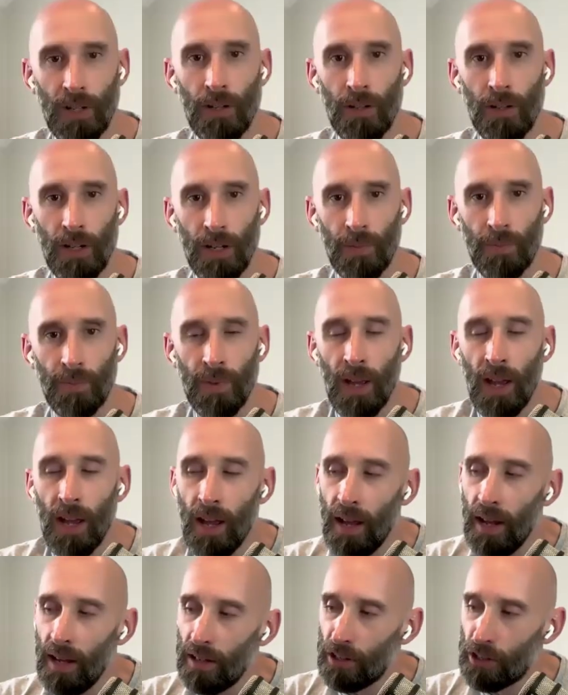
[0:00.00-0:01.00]
Got it.
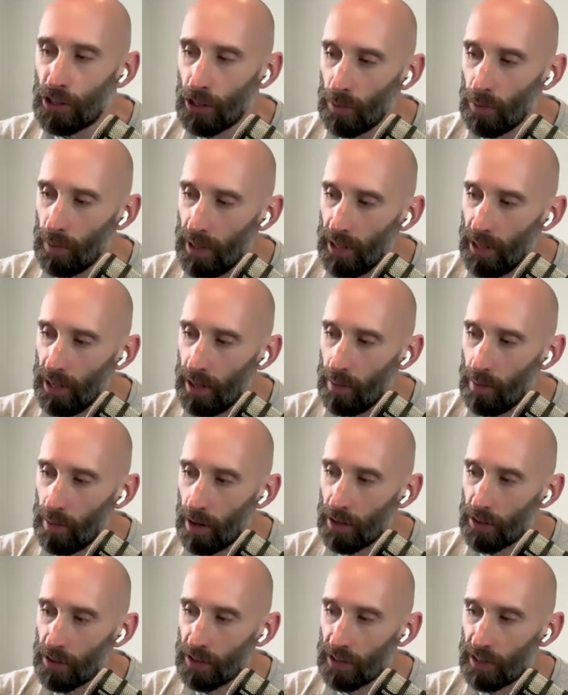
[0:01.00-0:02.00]
Shall we,
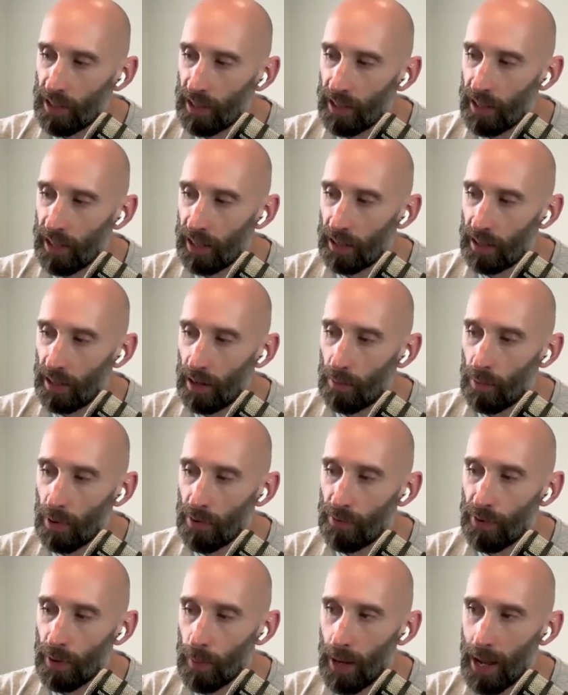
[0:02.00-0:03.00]
I was just thinking like
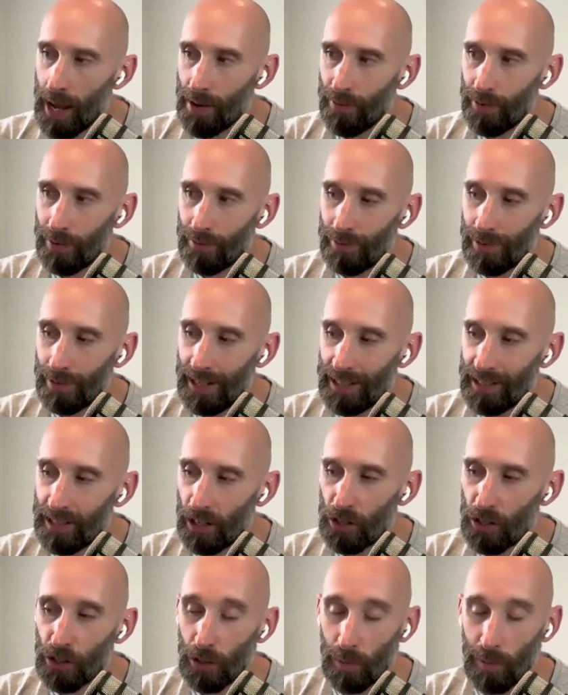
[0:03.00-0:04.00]
one thing we haven't really
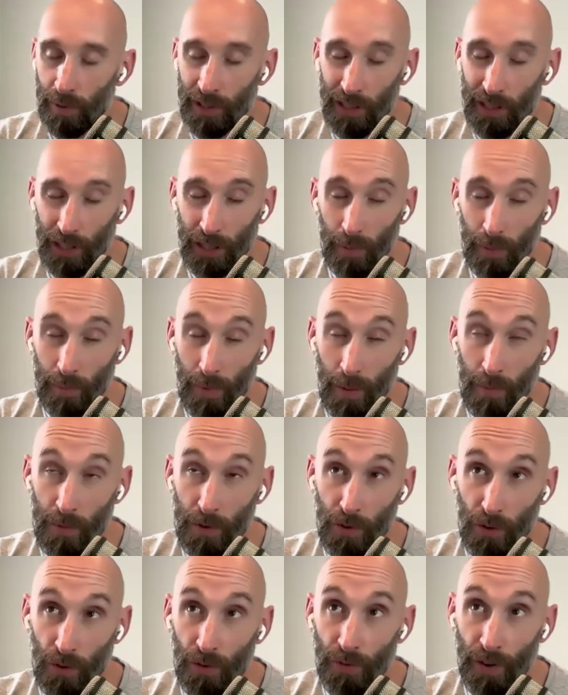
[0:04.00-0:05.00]
touched on, which is I'm
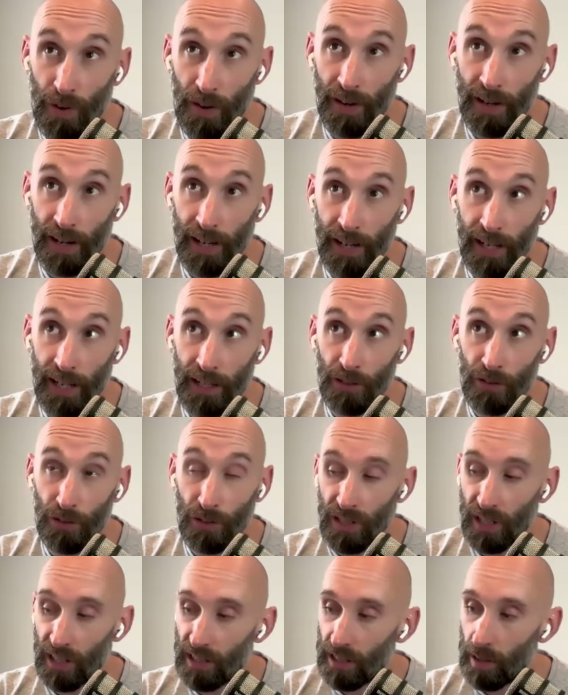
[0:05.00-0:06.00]
sure very
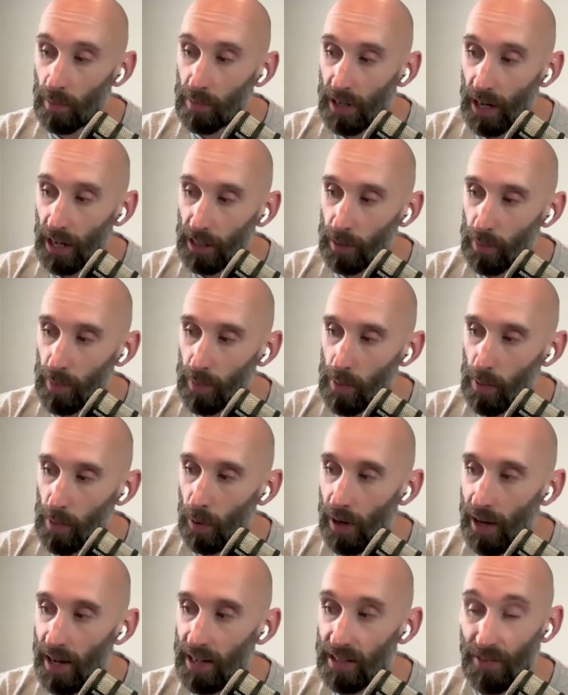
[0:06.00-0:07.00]
interesting subject to
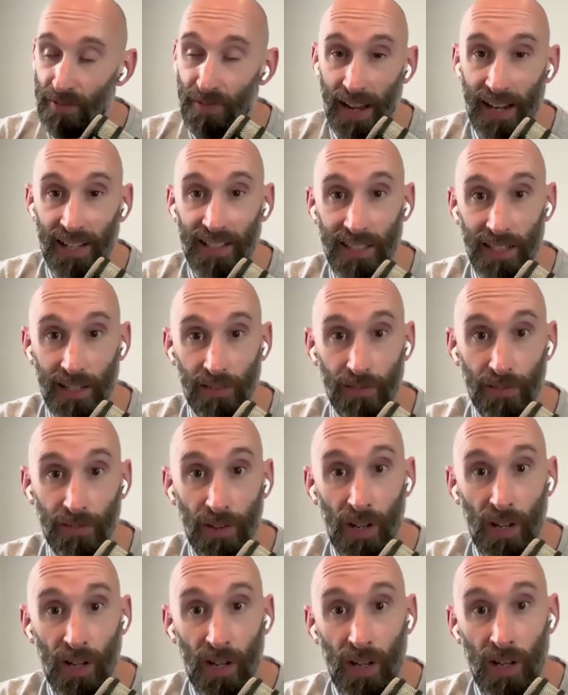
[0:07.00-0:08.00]
people is effective
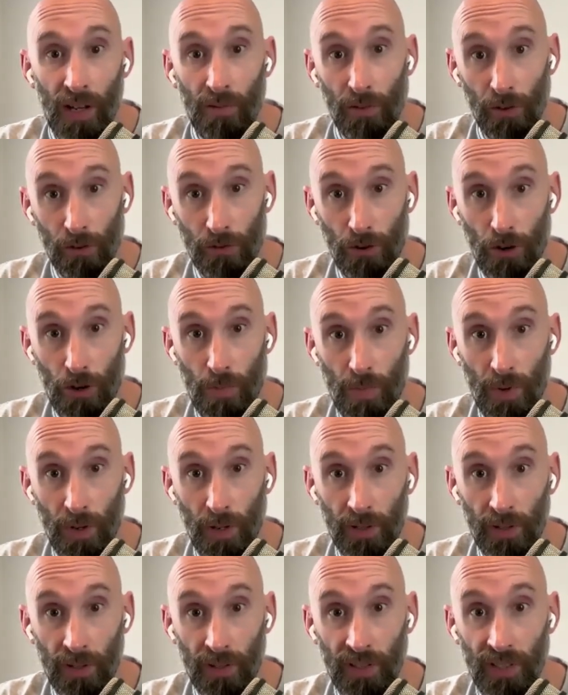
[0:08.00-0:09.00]

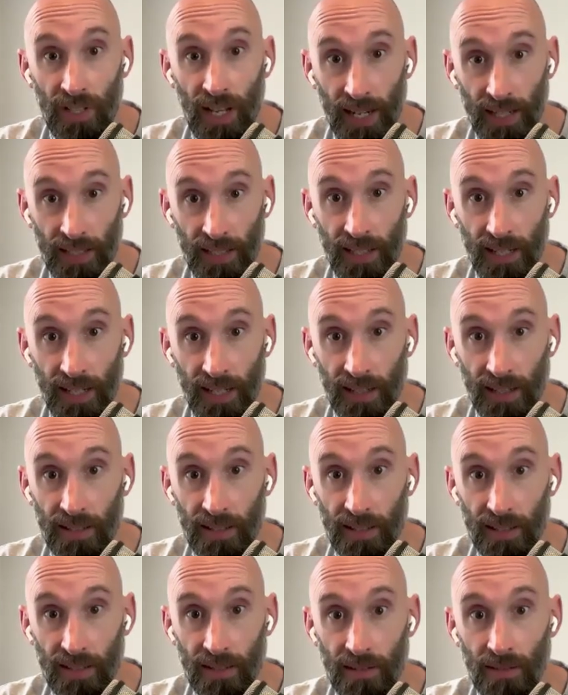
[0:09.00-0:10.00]
recruitment
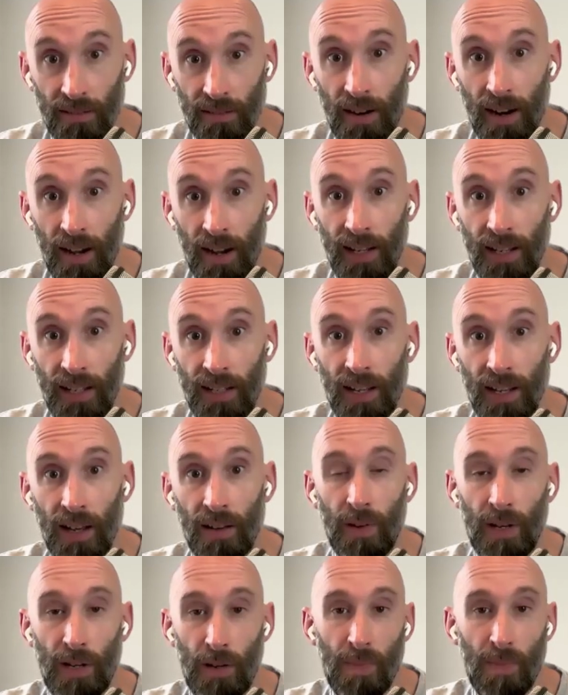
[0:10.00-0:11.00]
tactics, right? And
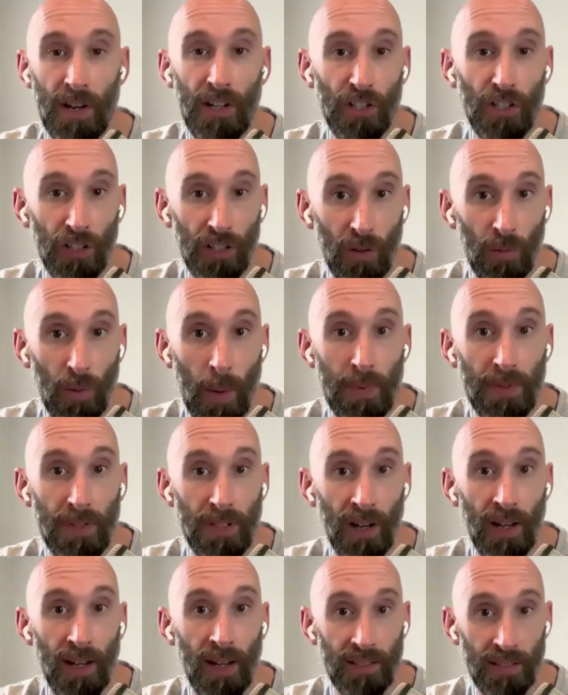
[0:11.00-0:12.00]
I mean, you mentioned the
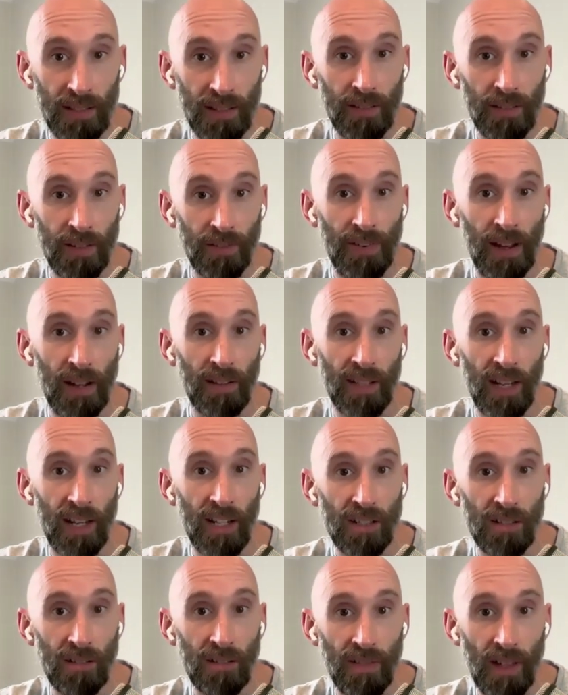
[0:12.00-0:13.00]
website is the
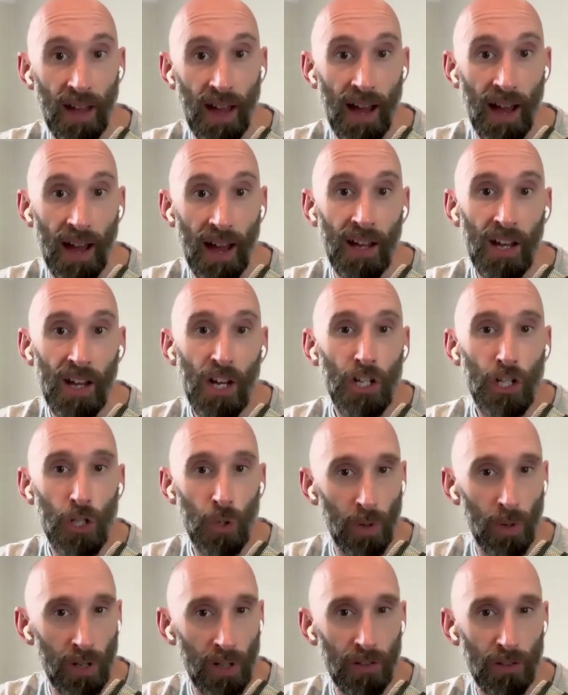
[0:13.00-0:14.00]
foundation of that.
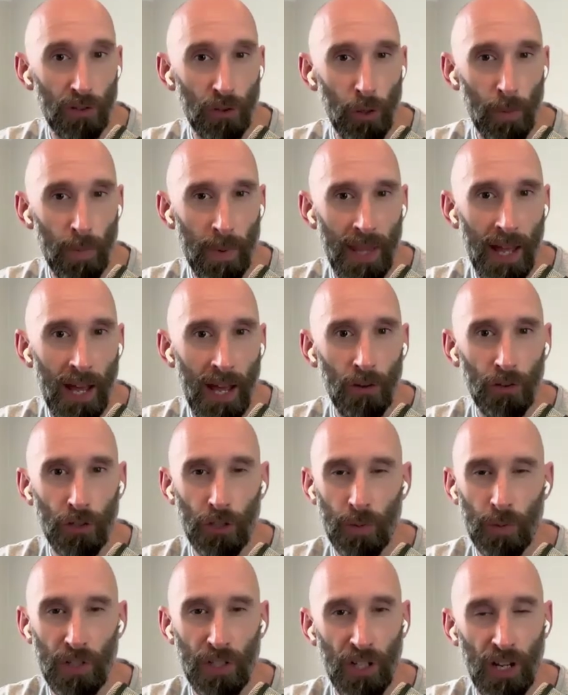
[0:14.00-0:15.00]
Do you want to talk about that
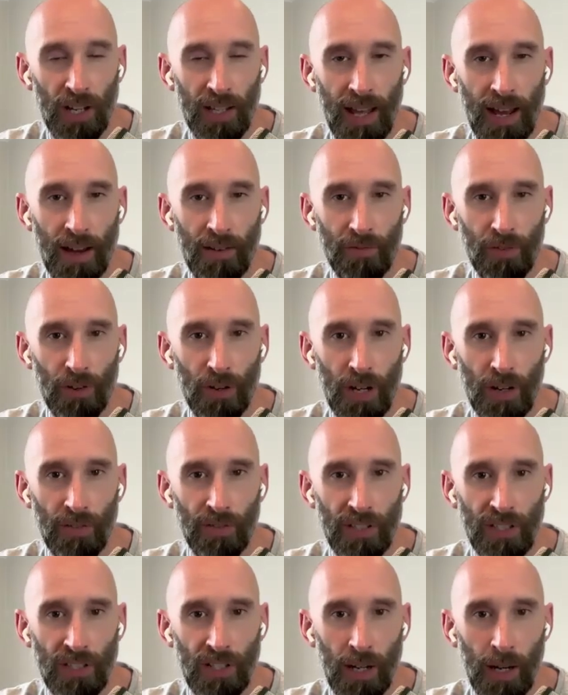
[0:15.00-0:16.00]
or should we share that for
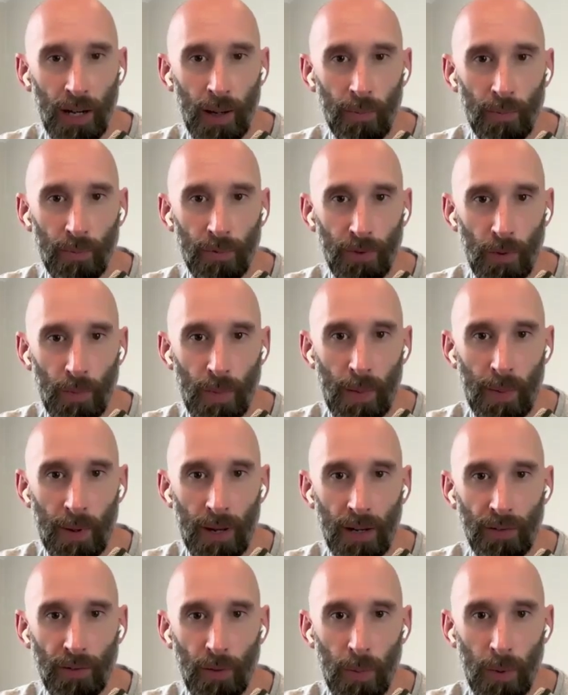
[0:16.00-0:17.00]
another time for
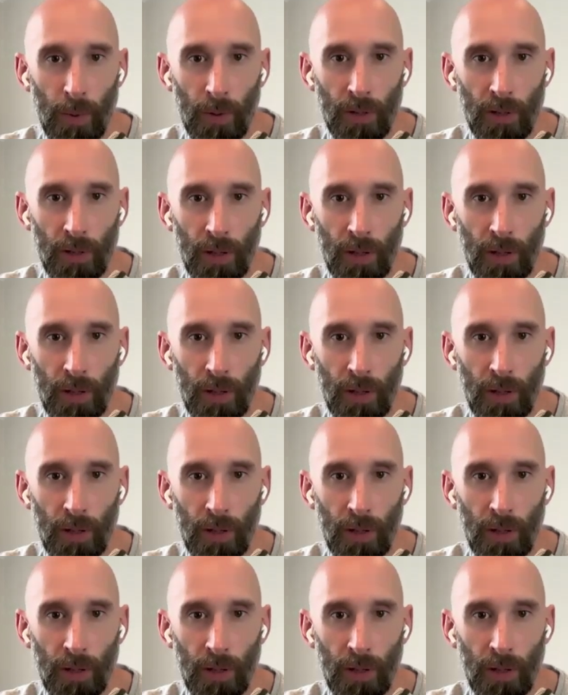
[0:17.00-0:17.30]
maybe another podcast?